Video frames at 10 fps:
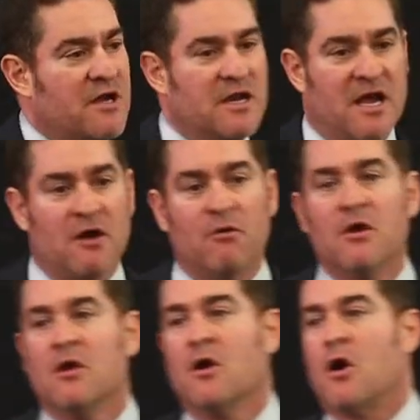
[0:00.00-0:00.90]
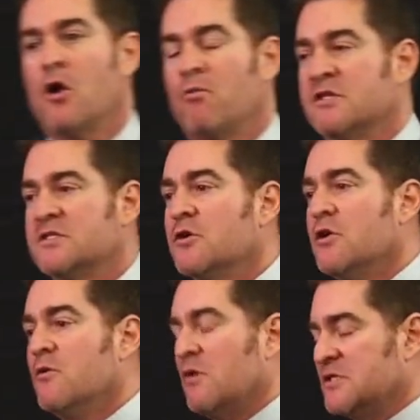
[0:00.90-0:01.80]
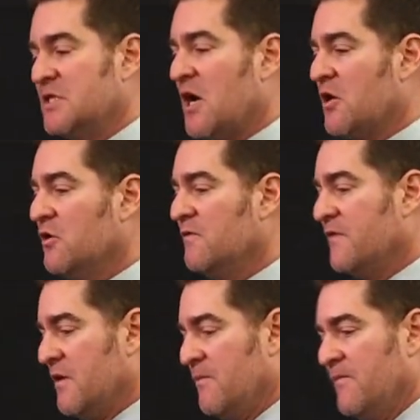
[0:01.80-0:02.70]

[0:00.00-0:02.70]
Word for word: now on what's good and what's not good for them?